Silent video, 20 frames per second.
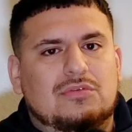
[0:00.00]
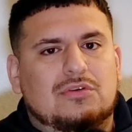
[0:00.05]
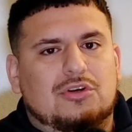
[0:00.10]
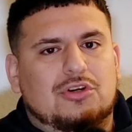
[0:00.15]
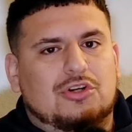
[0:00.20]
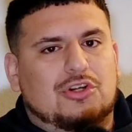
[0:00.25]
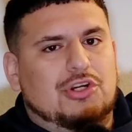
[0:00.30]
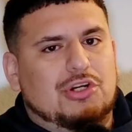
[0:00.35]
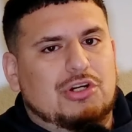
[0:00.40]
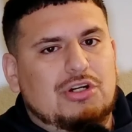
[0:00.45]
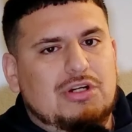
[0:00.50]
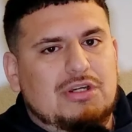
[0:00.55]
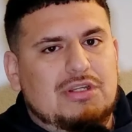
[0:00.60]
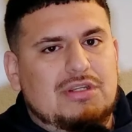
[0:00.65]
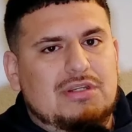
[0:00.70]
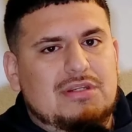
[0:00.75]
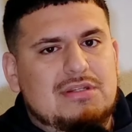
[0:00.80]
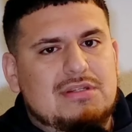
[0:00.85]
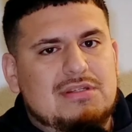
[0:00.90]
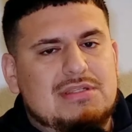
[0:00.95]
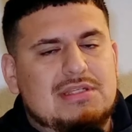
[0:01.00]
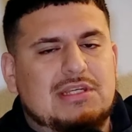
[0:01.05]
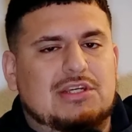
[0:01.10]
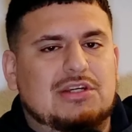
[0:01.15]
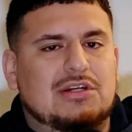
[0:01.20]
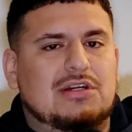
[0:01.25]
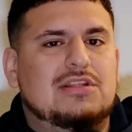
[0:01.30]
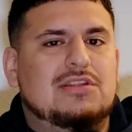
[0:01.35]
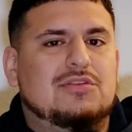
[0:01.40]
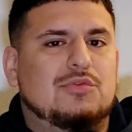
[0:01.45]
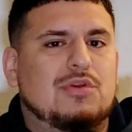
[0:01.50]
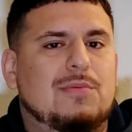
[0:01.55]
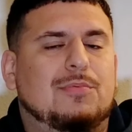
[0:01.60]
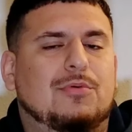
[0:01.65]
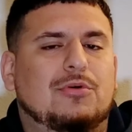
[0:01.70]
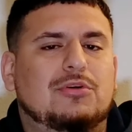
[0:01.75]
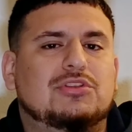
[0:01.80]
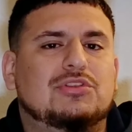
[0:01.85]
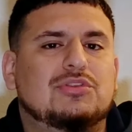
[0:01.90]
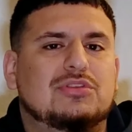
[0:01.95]
or good to good
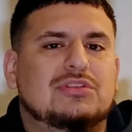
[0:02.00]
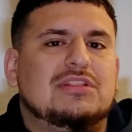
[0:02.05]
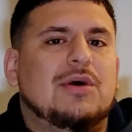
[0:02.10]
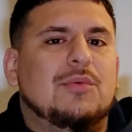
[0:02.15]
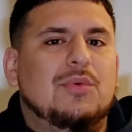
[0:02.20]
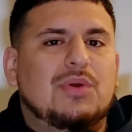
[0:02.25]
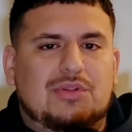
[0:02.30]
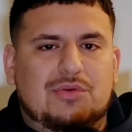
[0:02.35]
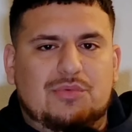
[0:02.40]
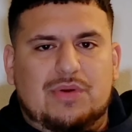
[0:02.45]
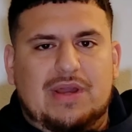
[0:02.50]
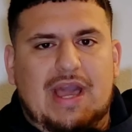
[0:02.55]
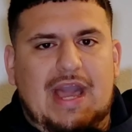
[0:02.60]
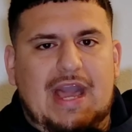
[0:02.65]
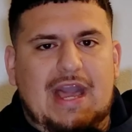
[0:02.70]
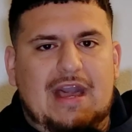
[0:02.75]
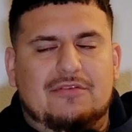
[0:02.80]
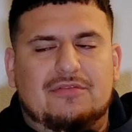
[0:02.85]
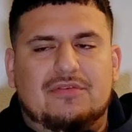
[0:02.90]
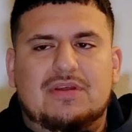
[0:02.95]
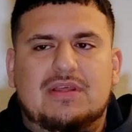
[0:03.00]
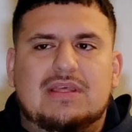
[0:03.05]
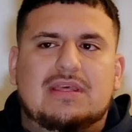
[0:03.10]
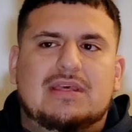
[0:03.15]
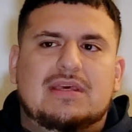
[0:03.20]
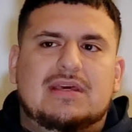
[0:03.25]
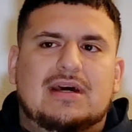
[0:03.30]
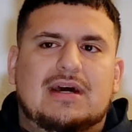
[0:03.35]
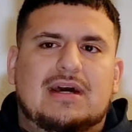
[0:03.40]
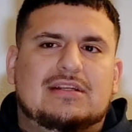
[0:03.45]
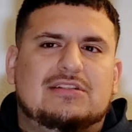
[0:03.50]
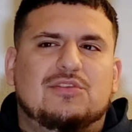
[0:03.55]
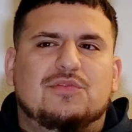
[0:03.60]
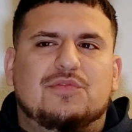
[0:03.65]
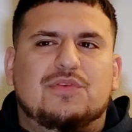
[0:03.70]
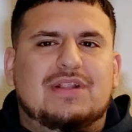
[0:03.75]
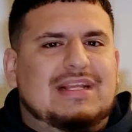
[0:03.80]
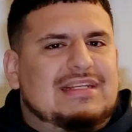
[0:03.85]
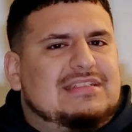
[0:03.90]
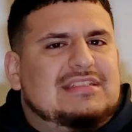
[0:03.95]
three-point shooters that we do have. I just
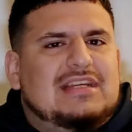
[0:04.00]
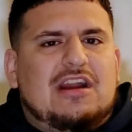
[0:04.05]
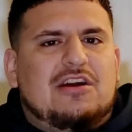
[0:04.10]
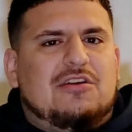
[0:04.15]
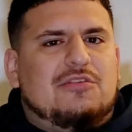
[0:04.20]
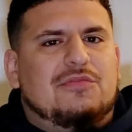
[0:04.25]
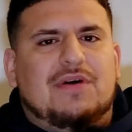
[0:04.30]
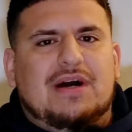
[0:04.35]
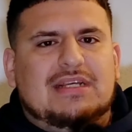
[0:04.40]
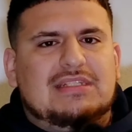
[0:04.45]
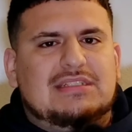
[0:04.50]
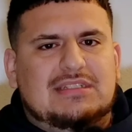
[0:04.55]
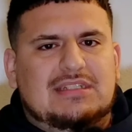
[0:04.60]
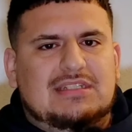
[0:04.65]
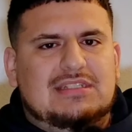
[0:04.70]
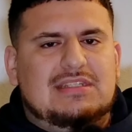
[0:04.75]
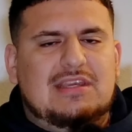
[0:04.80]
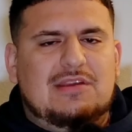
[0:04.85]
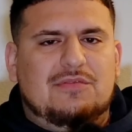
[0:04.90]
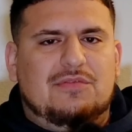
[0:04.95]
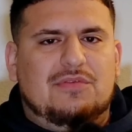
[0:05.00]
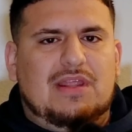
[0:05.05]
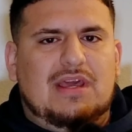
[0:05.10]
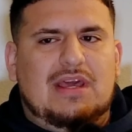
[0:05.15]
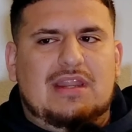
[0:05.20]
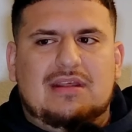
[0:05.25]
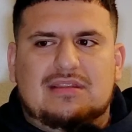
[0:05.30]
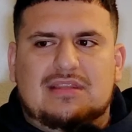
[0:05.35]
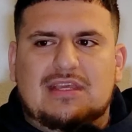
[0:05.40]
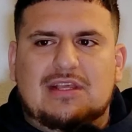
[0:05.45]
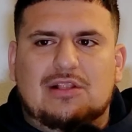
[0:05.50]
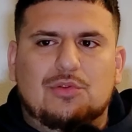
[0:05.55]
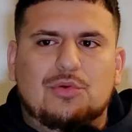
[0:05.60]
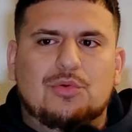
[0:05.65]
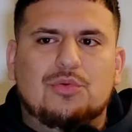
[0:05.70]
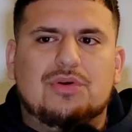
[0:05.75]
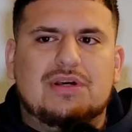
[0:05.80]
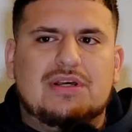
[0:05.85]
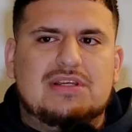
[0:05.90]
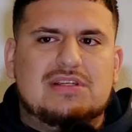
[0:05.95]
don't feel like sacrificing the team for that. I think
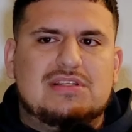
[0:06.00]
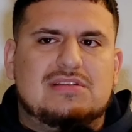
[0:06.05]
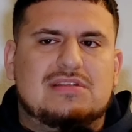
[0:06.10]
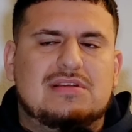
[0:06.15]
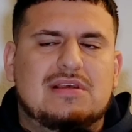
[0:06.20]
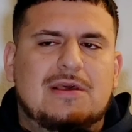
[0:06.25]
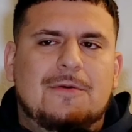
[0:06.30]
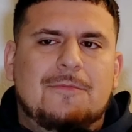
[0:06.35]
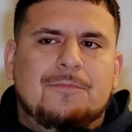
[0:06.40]
Luka